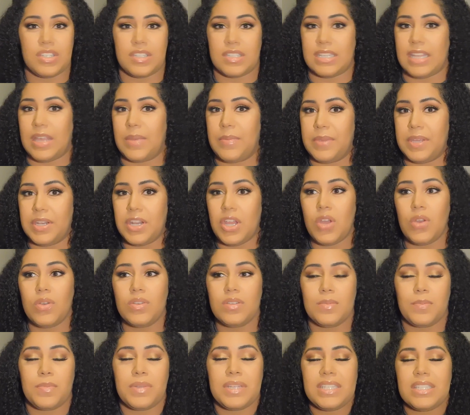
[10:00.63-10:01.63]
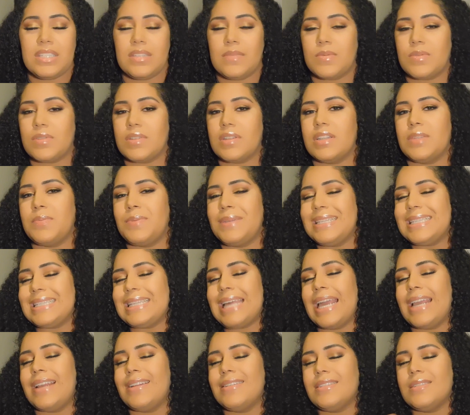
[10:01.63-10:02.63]
just let me know. Please
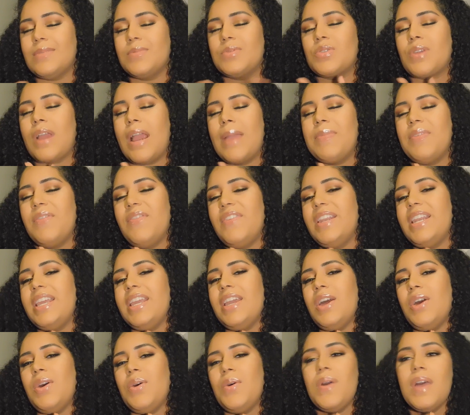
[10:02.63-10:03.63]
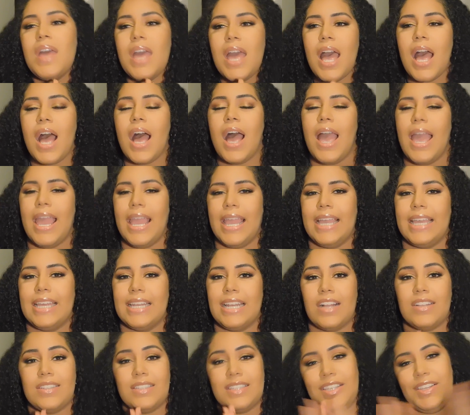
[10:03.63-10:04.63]
like and subscribe the video,
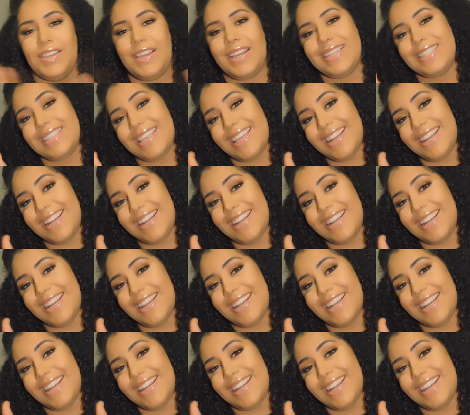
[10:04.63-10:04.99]
and I'll see you guys